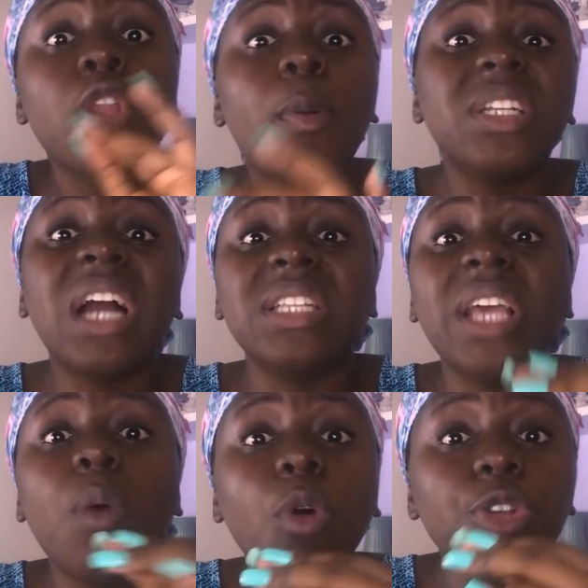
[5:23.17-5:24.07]
nobody can
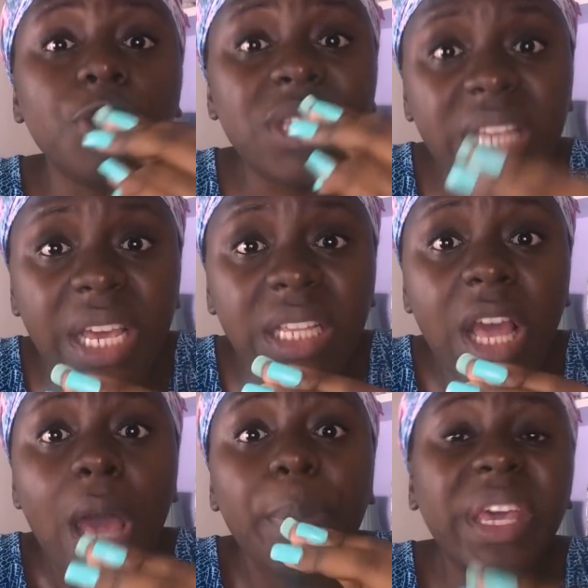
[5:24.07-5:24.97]
hear what you're saying.
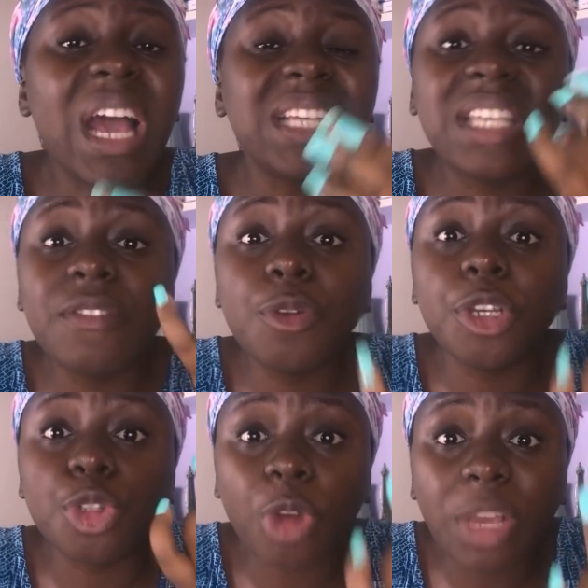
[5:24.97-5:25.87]
Biggie has given you
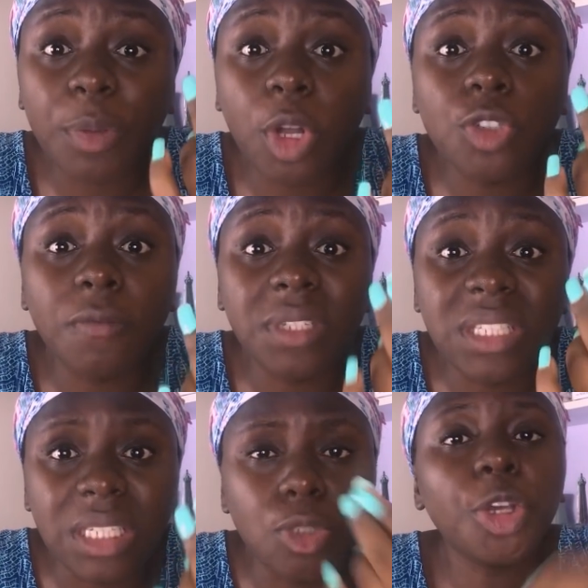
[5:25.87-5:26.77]
a strike because of this
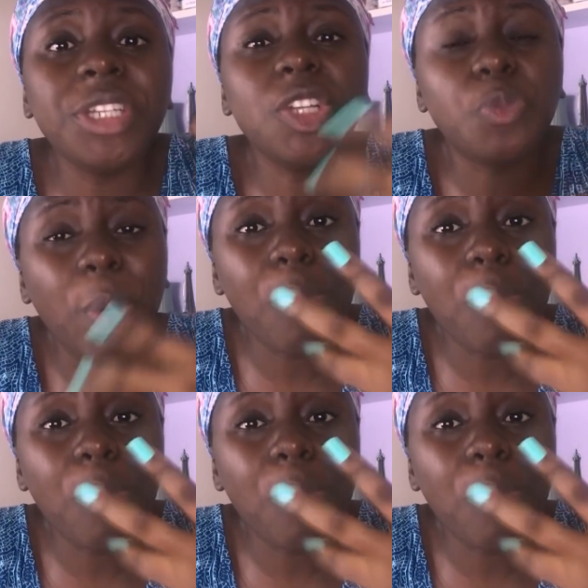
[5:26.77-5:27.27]
thing. So you need to pay